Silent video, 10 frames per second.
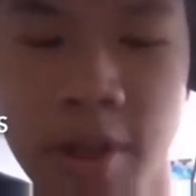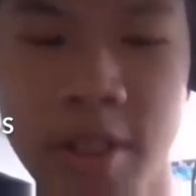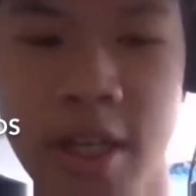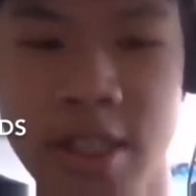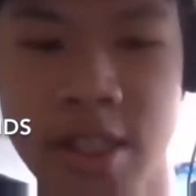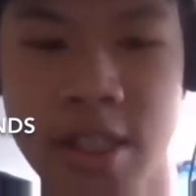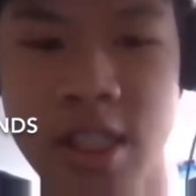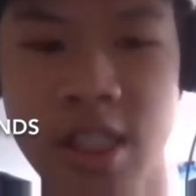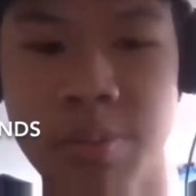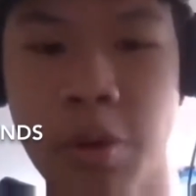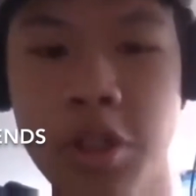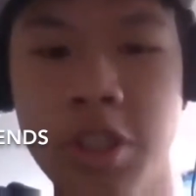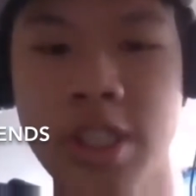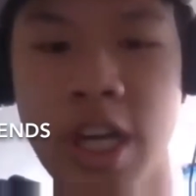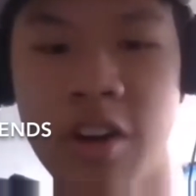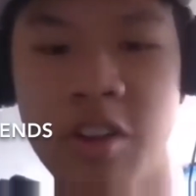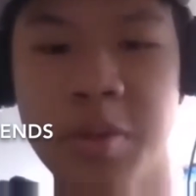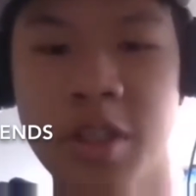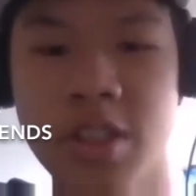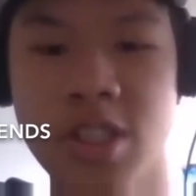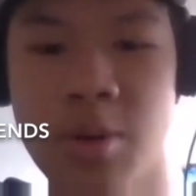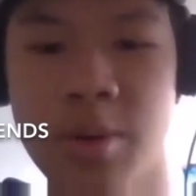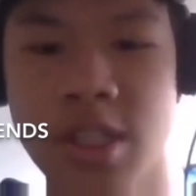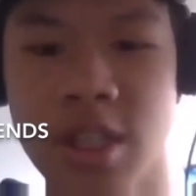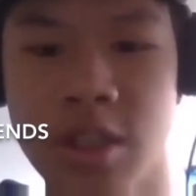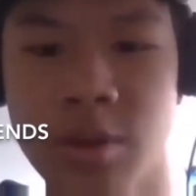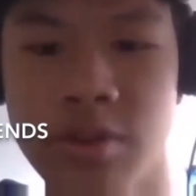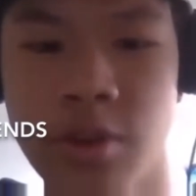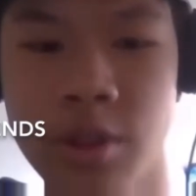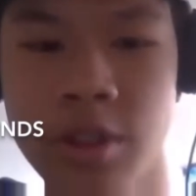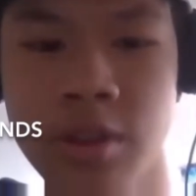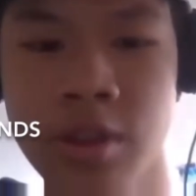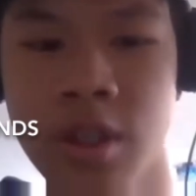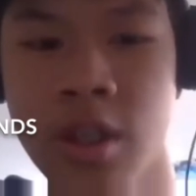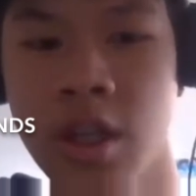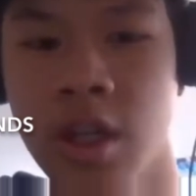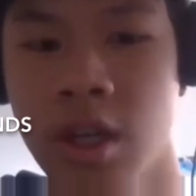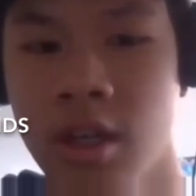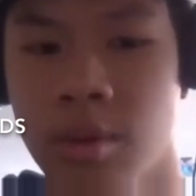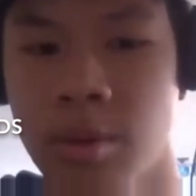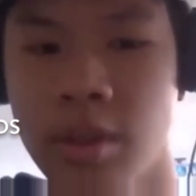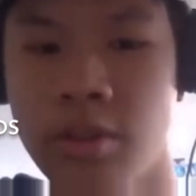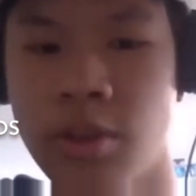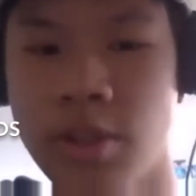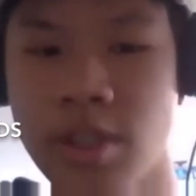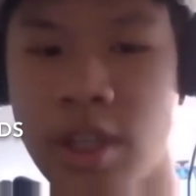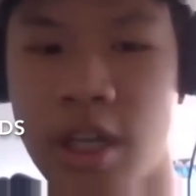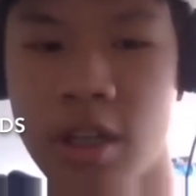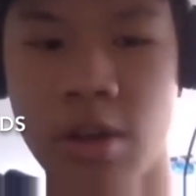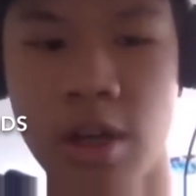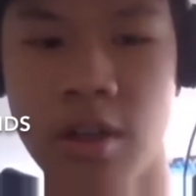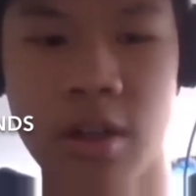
podcast is push yourself because no one is going to do it for you. What are your thoughts on that quote?